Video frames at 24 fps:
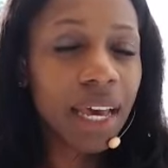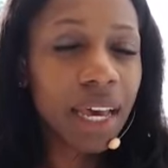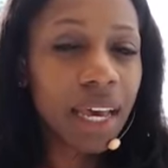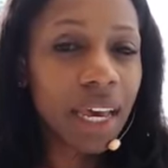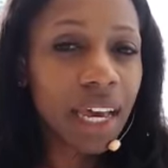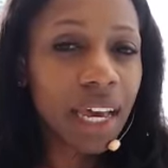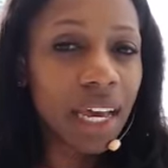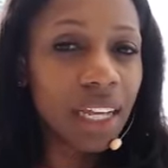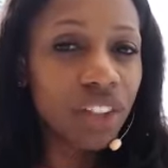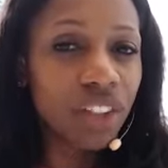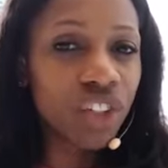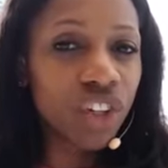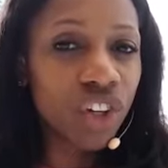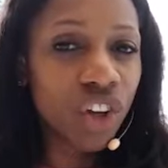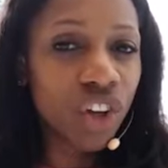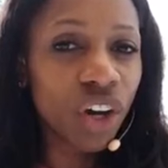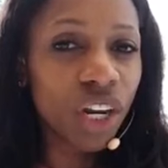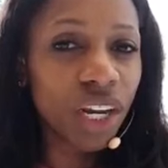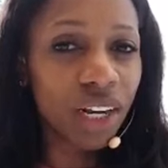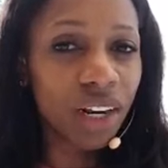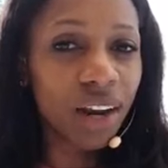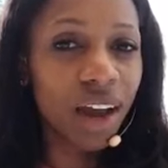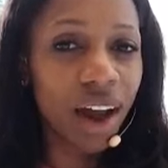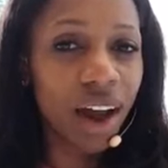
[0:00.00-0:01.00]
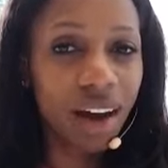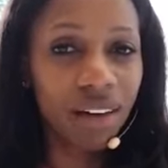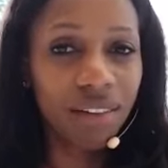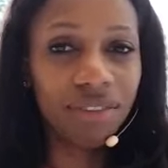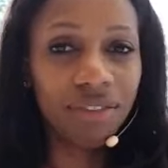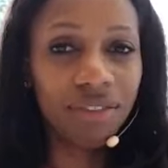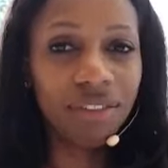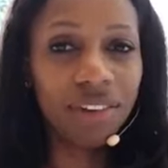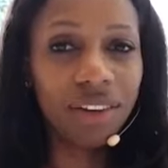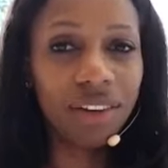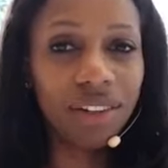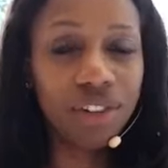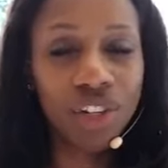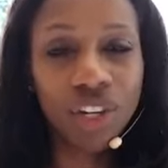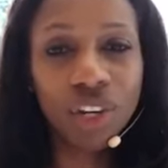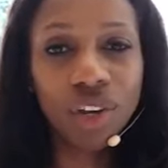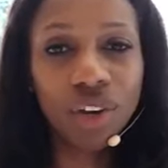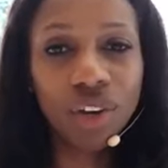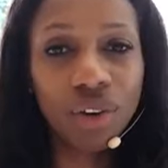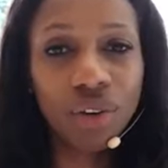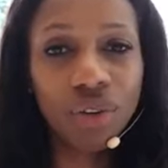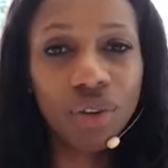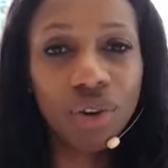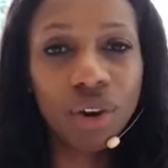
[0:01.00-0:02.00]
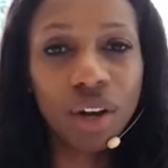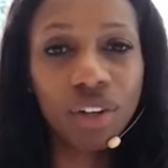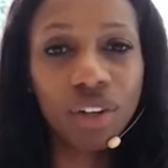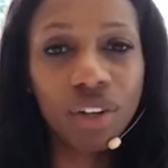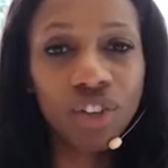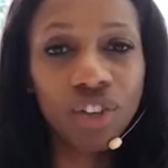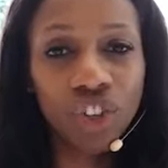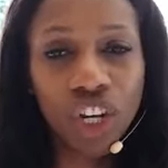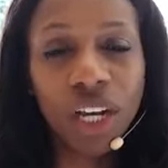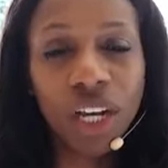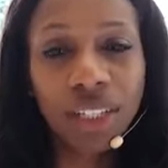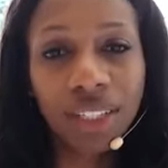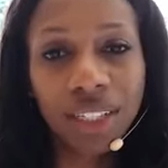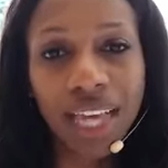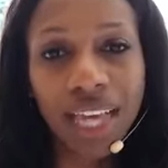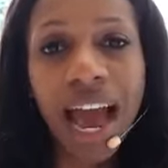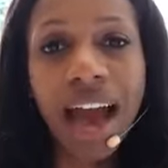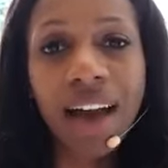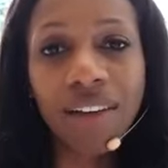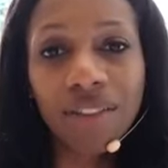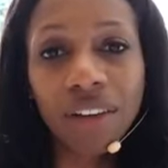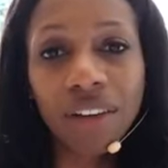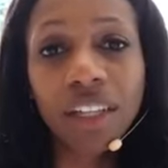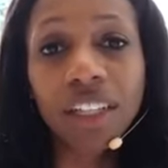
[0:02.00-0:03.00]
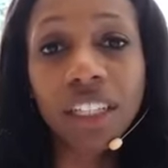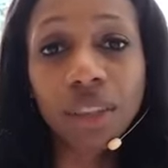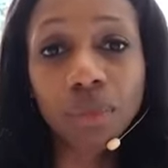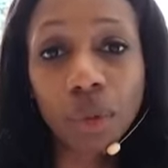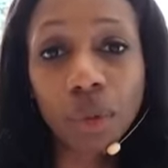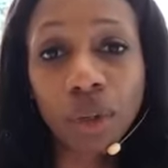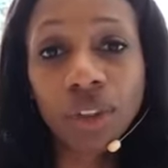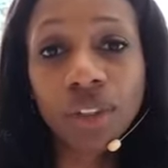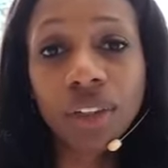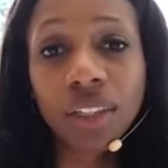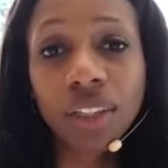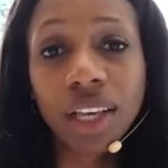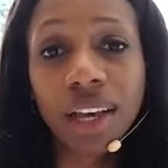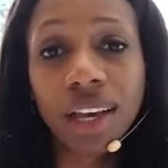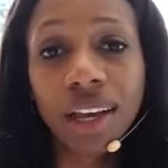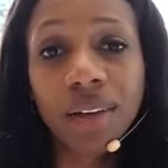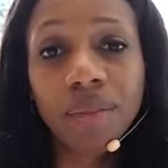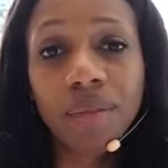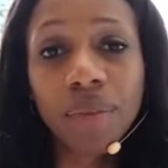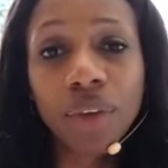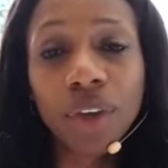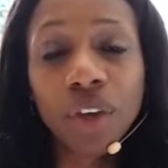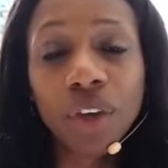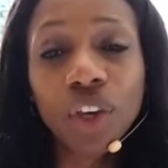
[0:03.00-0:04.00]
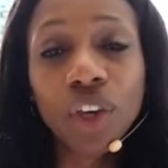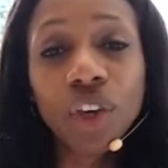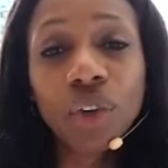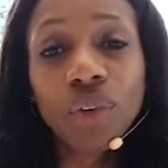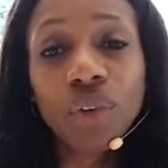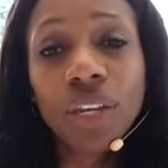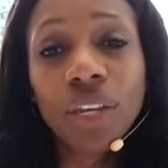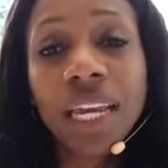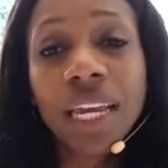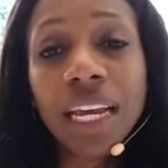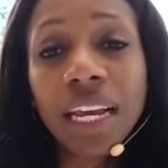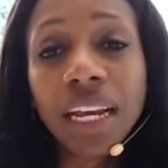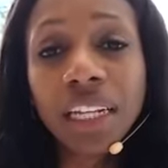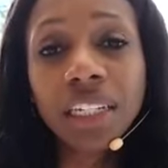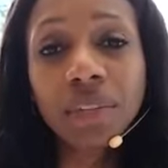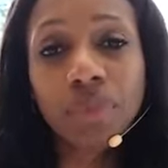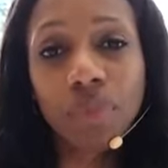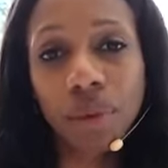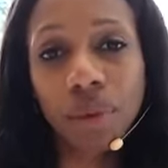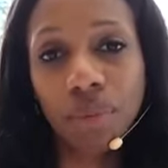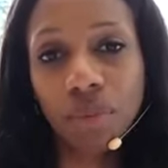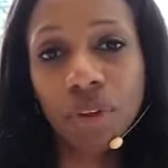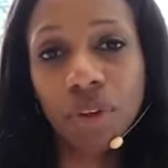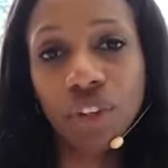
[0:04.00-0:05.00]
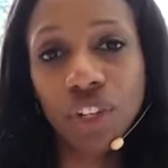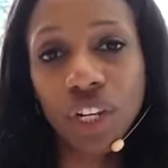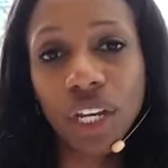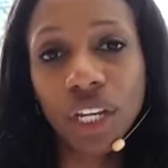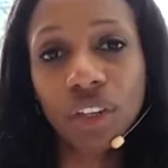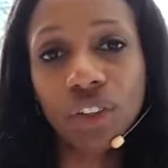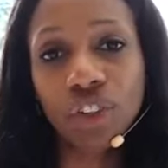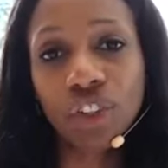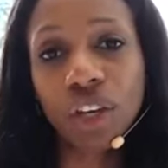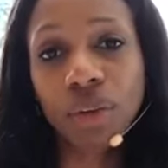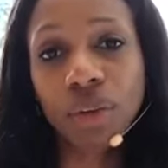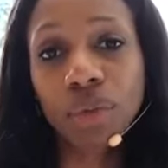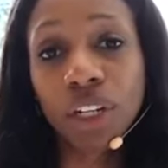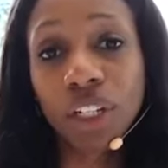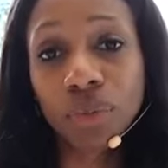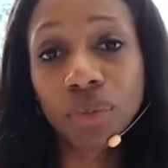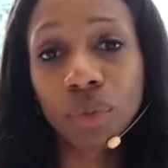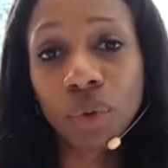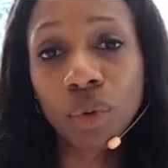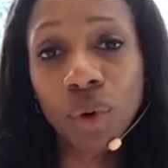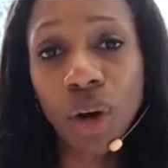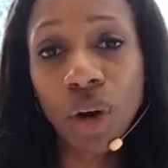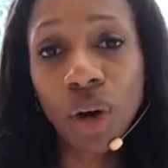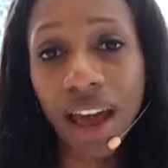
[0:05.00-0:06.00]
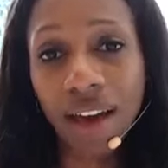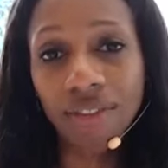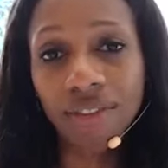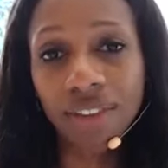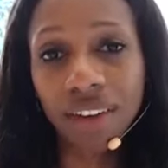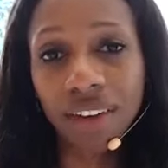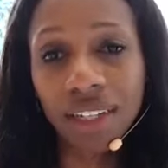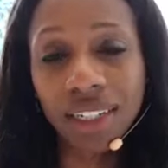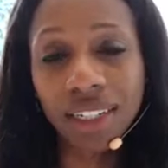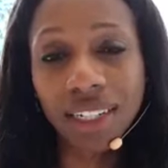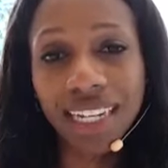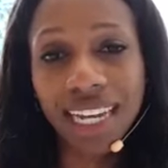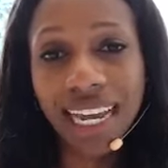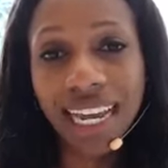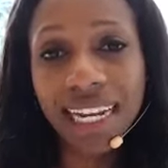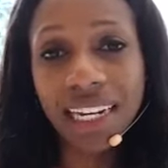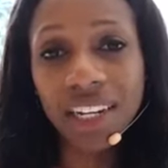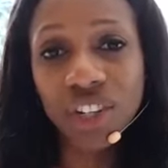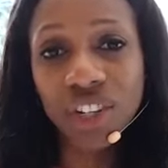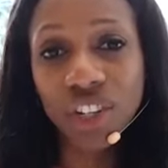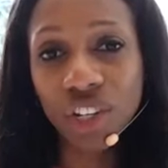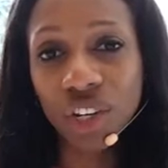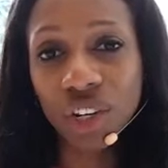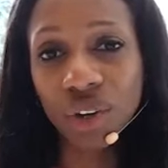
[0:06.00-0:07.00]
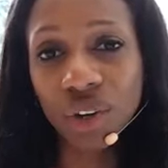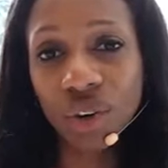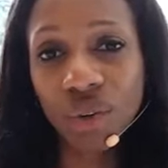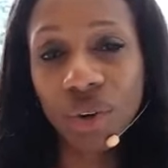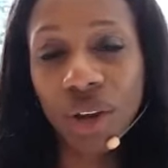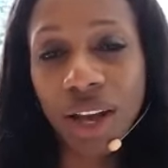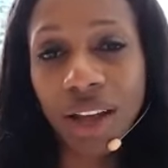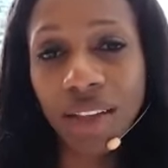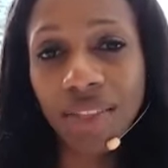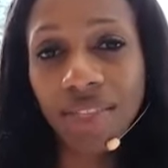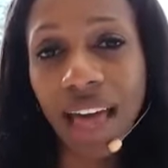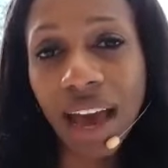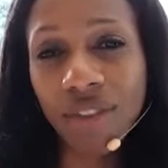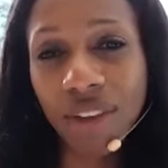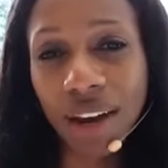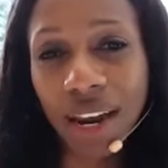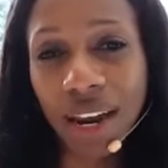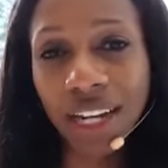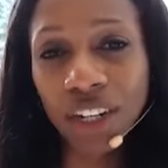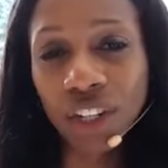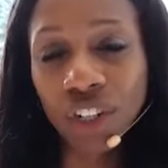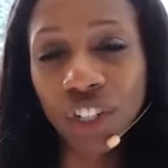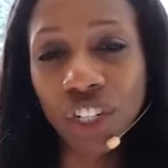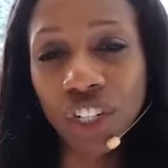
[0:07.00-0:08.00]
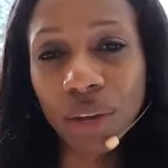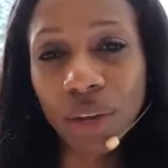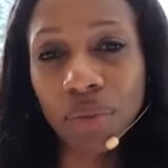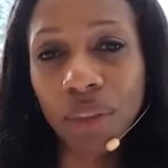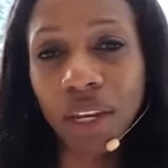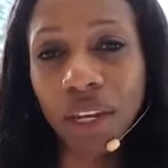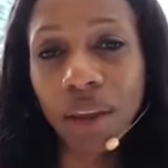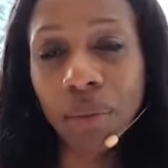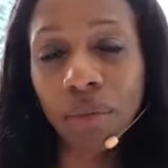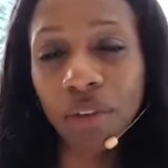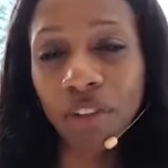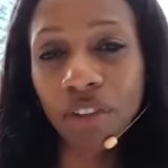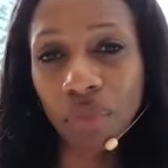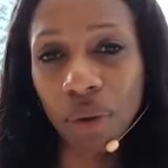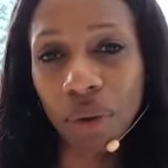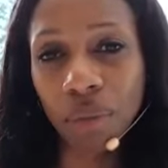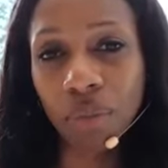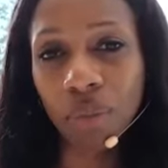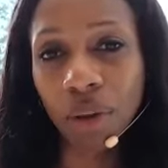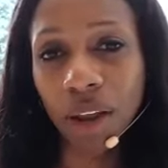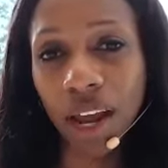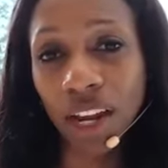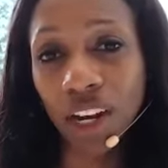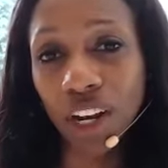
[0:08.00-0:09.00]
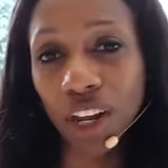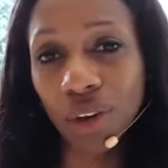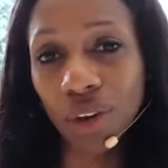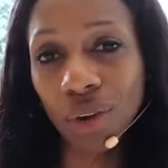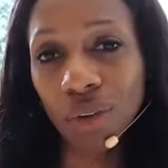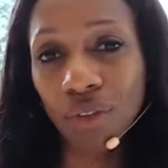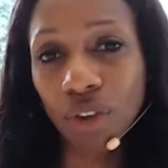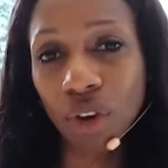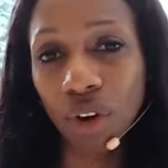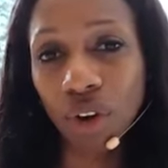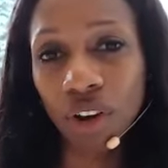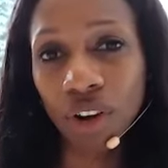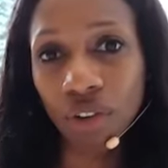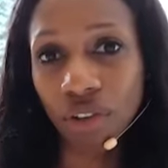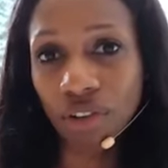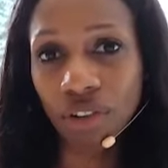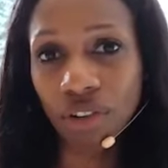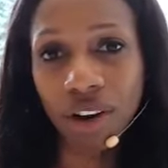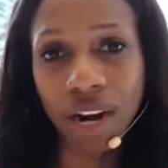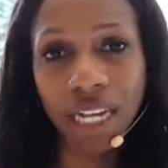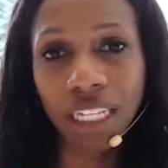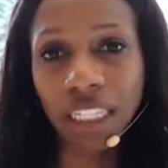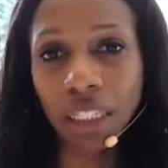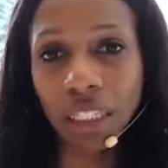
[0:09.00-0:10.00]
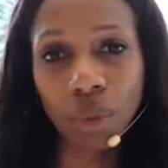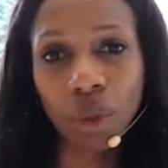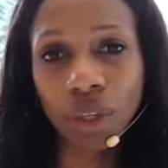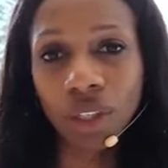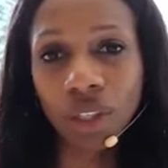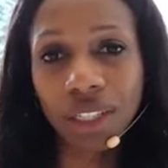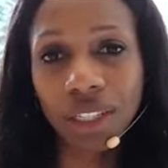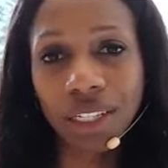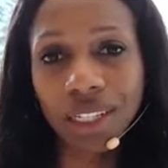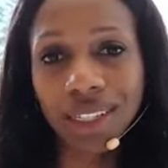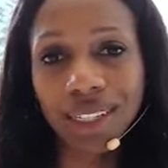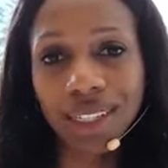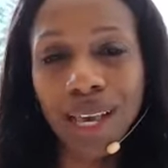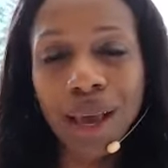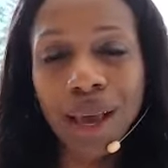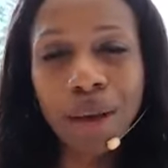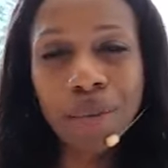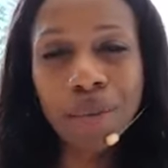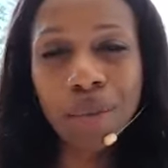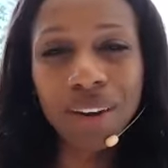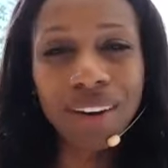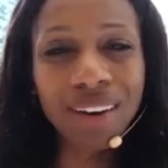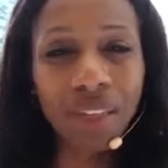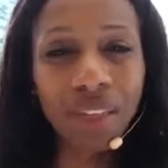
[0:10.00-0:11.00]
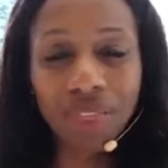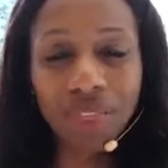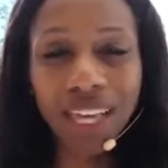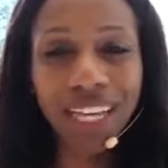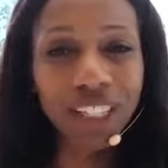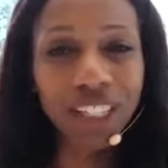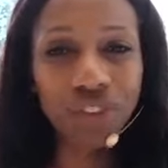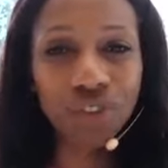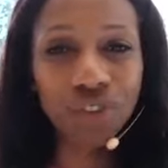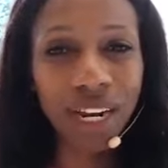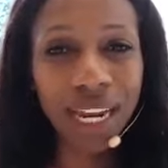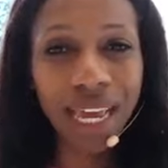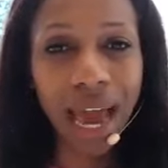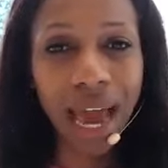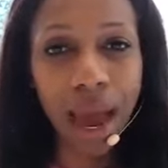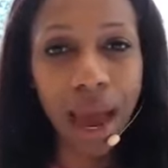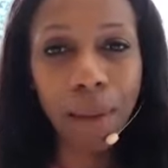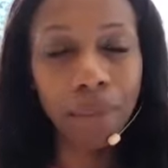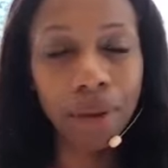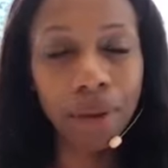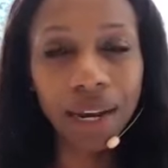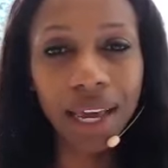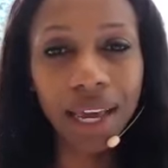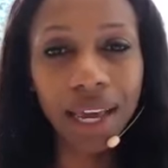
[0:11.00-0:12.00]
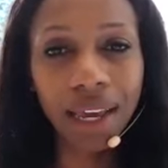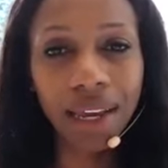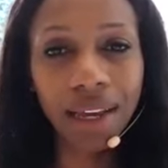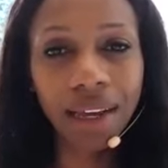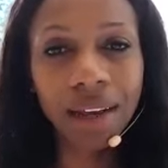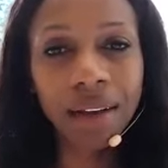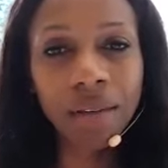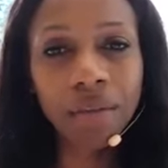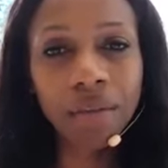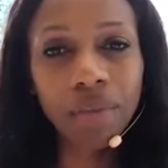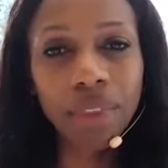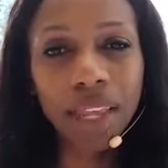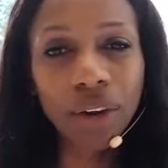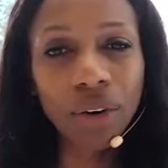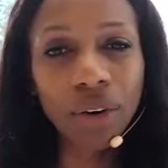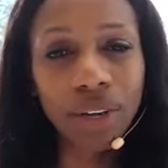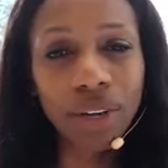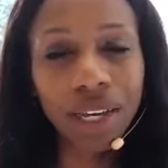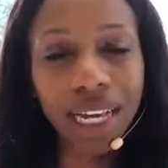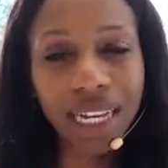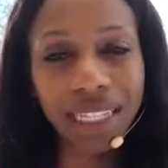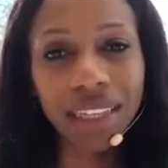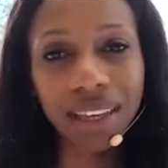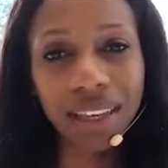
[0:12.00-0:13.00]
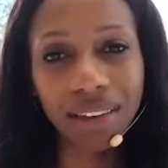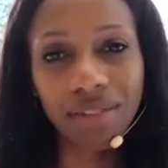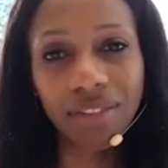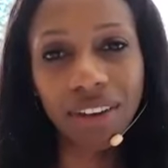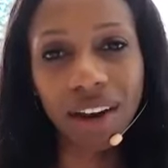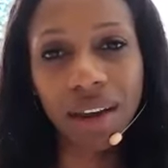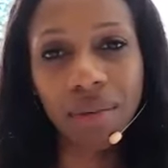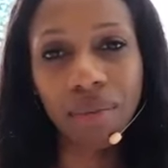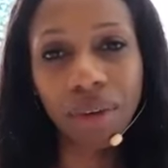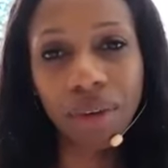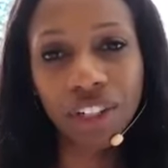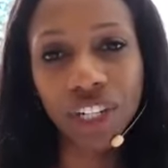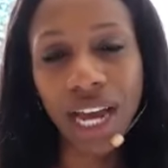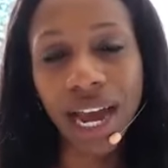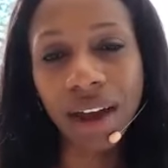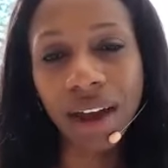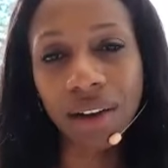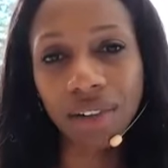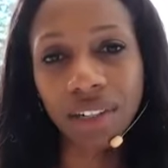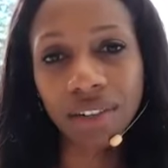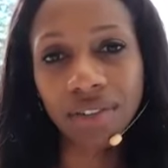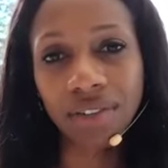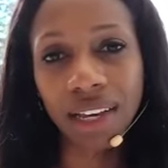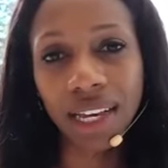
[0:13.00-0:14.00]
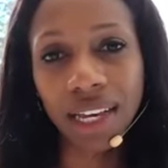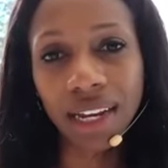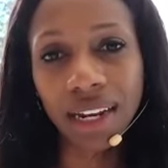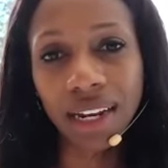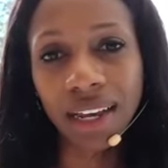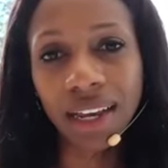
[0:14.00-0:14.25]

It's not enough to just have a sponsor. You need to be putting so much more effort into that relationship. The number of people I know who've got great sponsors, but nothing's really happening. They're not getting very much out of it.